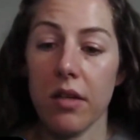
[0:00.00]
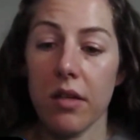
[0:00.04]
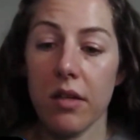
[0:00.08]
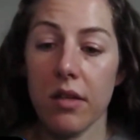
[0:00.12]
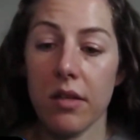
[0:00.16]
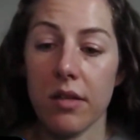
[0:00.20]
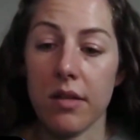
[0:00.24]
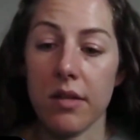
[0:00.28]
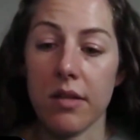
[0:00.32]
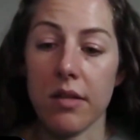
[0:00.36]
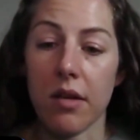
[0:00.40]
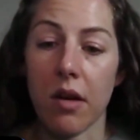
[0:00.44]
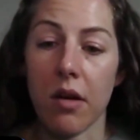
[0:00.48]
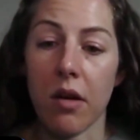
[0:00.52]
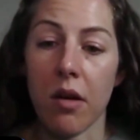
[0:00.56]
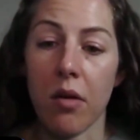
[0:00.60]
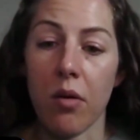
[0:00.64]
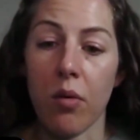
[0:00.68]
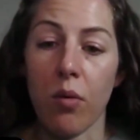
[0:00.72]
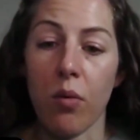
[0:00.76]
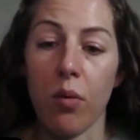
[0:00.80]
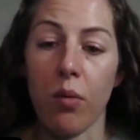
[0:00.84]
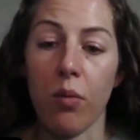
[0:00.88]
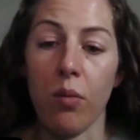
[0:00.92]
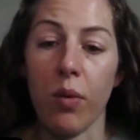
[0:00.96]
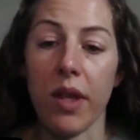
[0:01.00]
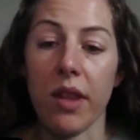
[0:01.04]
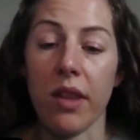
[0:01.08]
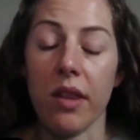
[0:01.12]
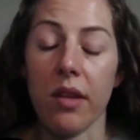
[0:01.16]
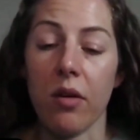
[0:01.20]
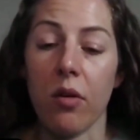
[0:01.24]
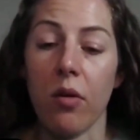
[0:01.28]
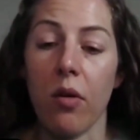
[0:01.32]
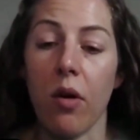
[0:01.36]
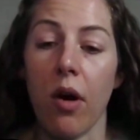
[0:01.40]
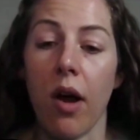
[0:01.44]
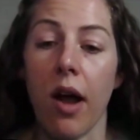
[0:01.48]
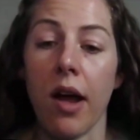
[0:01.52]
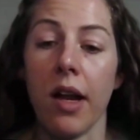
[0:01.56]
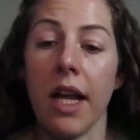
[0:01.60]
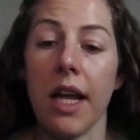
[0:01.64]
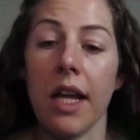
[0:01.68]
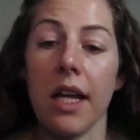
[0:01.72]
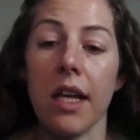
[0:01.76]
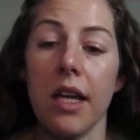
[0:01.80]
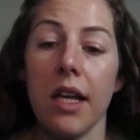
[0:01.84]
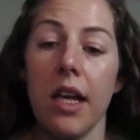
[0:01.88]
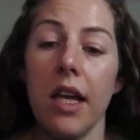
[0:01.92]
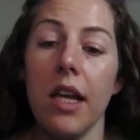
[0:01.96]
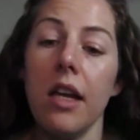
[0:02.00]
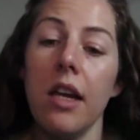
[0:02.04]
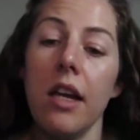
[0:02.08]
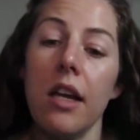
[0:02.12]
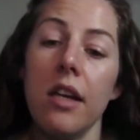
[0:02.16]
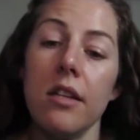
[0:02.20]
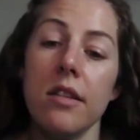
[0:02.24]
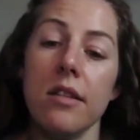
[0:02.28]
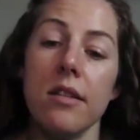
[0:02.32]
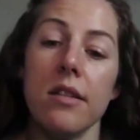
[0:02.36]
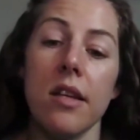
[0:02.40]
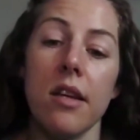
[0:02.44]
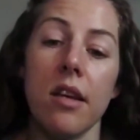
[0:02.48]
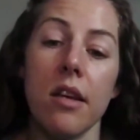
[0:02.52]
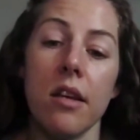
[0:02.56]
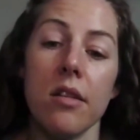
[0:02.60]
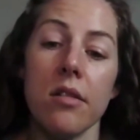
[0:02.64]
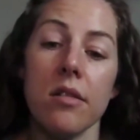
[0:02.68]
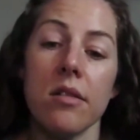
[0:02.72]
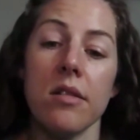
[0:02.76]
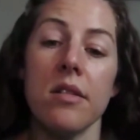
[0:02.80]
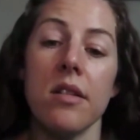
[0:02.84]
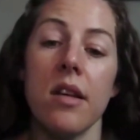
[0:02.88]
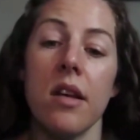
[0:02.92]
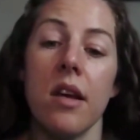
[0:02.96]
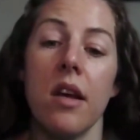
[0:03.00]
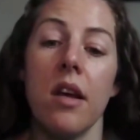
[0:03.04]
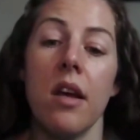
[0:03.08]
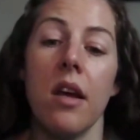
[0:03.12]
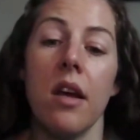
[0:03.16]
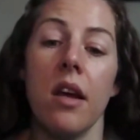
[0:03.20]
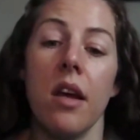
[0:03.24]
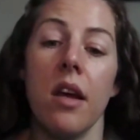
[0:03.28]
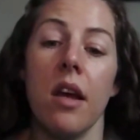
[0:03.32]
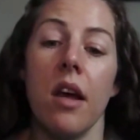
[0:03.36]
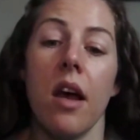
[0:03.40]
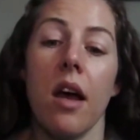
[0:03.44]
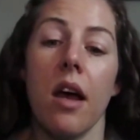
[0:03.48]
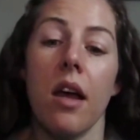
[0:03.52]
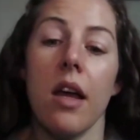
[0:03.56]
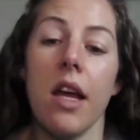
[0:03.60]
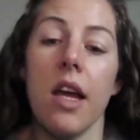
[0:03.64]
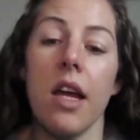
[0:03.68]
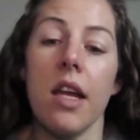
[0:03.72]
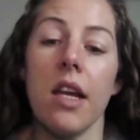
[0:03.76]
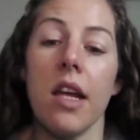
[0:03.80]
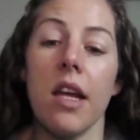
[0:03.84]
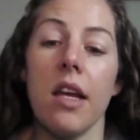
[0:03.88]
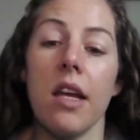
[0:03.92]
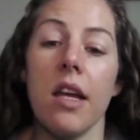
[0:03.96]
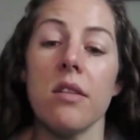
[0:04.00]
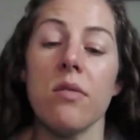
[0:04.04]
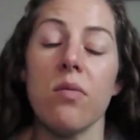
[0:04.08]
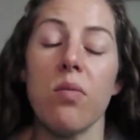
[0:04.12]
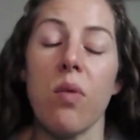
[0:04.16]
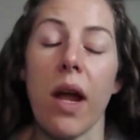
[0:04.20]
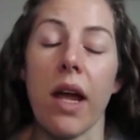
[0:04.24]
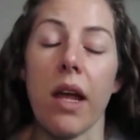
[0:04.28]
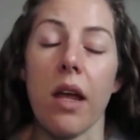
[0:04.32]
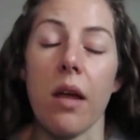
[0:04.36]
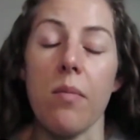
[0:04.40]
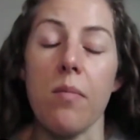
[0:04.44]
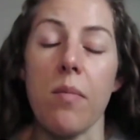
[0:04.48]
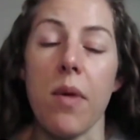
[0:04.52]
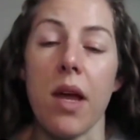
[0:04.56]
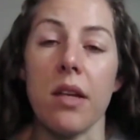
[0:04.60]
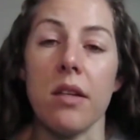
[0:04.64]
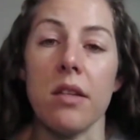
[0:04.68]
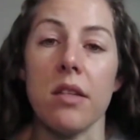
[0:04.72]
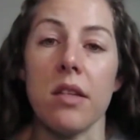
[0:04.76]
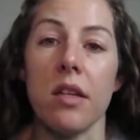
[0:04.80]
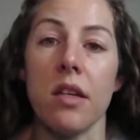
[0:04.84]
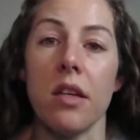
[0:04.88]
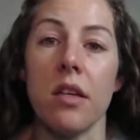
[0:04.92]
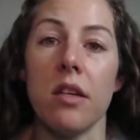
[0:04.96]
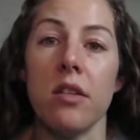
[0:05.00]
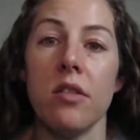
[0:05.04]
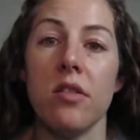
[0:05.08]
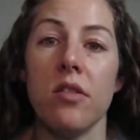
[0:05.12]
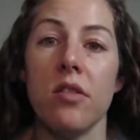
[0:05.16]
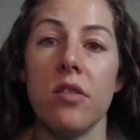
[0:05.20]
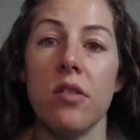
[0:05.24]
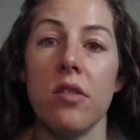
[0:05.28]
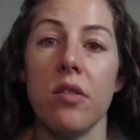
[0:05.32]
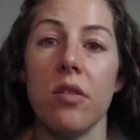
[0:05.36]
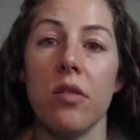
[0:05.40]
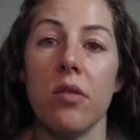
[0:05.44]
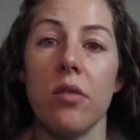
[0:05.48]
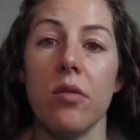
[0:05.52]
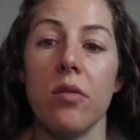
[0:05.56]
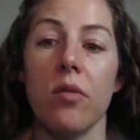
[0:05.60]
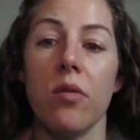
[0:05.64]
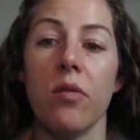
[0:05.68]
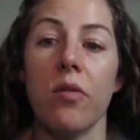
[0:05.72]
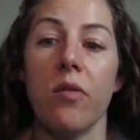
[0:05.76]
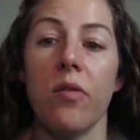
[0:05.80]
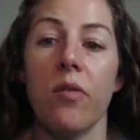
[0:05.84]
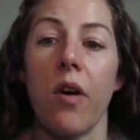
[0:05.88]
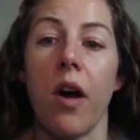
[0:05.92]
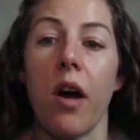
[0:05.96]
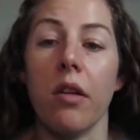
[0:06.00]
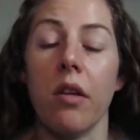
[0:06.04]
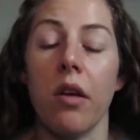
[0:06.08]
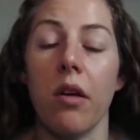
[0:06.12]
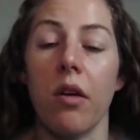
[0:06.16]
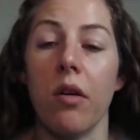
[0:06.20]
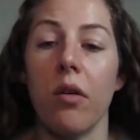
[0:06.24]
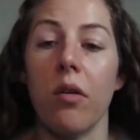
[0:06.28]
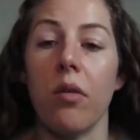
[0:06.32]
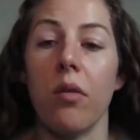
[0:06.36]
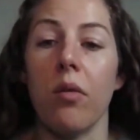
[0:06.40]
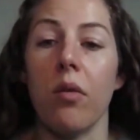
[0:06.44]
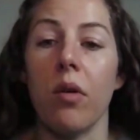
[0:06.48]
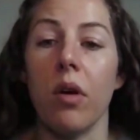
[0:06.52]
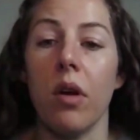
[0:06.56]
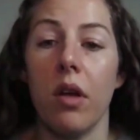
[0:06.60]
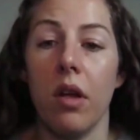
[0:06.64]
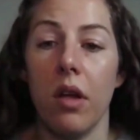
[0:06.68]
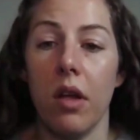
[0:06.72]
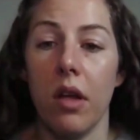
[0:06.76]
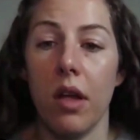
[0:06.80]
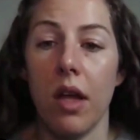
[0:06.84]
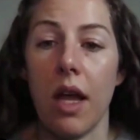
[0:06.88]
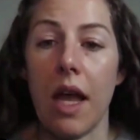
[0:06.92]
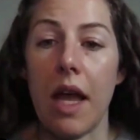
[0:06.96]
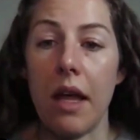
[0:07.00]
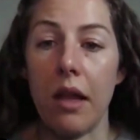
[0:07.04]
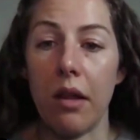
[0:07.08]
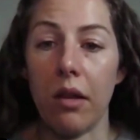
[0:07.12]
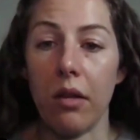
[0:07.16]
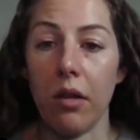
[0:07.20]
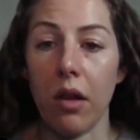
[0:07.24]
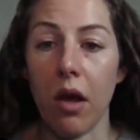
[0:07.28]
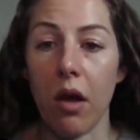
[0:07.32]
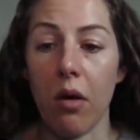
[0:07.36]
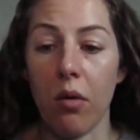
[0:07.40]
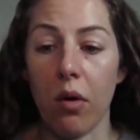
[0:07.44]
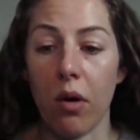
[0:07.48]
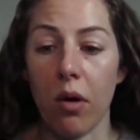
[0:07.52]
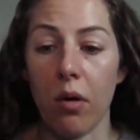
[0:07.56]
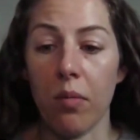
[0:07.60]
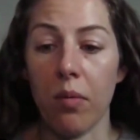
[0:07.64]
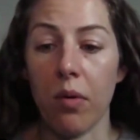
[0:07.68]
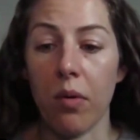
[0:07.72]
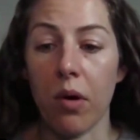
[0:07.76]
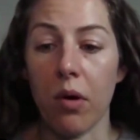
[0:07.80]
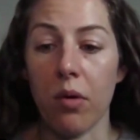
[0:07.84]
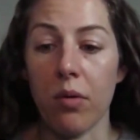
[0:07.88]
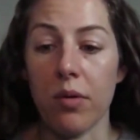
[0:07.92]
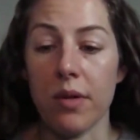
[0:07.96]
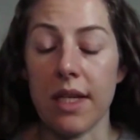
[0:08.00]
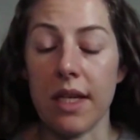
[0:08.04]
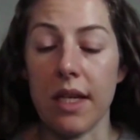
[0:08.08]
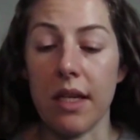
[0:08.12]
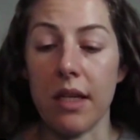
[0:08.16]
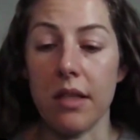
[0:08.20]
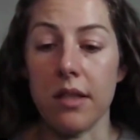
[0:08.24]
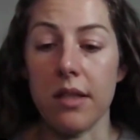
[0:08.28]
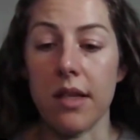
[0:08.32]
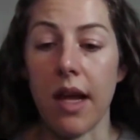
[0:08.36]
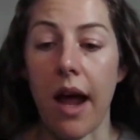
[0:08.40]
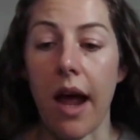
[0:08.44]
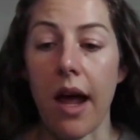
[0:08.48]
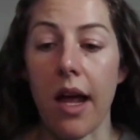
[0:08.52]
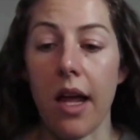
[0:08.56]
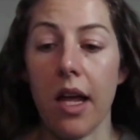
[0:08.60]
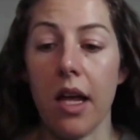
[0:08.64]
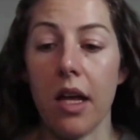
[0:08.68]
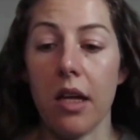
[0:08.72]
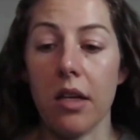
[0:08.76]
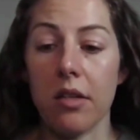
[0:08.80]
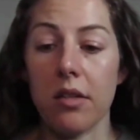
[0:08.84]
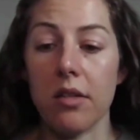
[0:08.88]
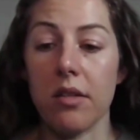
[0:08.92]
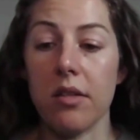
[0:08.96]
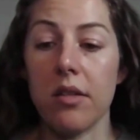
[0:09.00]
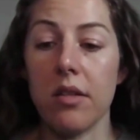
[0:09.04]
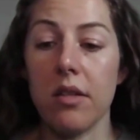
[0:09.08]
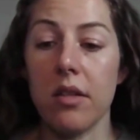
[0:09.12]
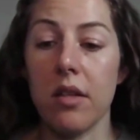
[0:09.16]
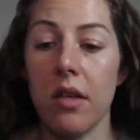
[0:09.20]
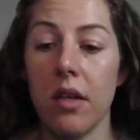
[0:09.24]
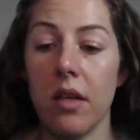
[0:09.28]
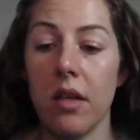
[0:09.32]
So with chronic kidney disease, it is recommended to follow a lower protein diet.